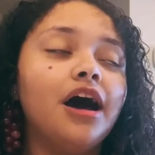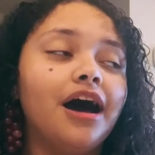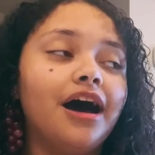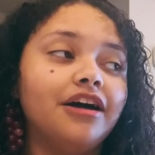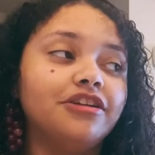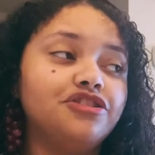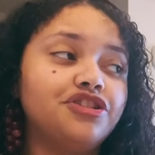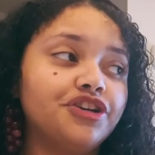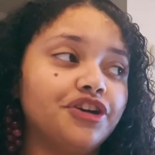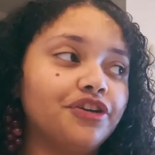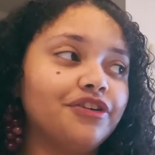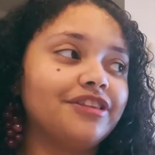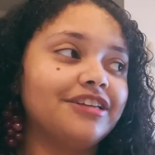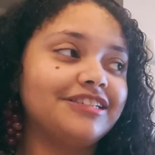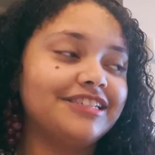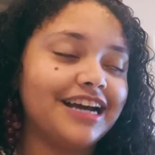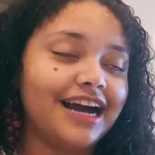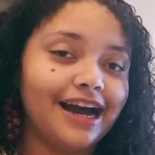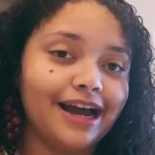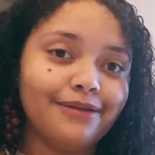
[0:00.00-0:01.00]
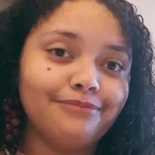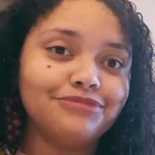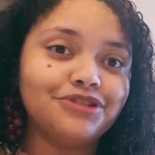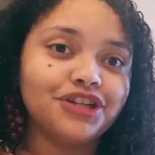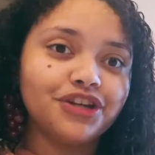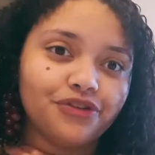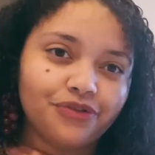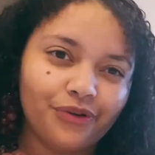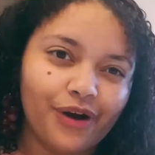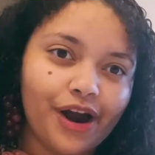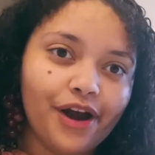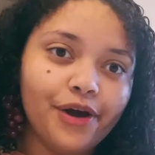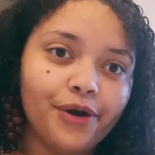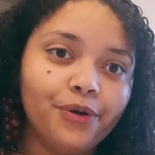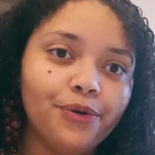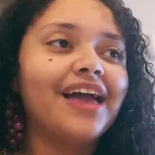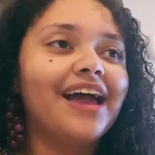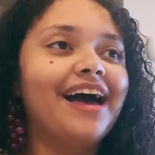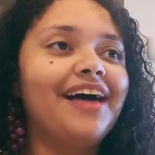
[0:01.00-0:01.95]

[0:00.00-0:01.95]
uh, took the time to grow.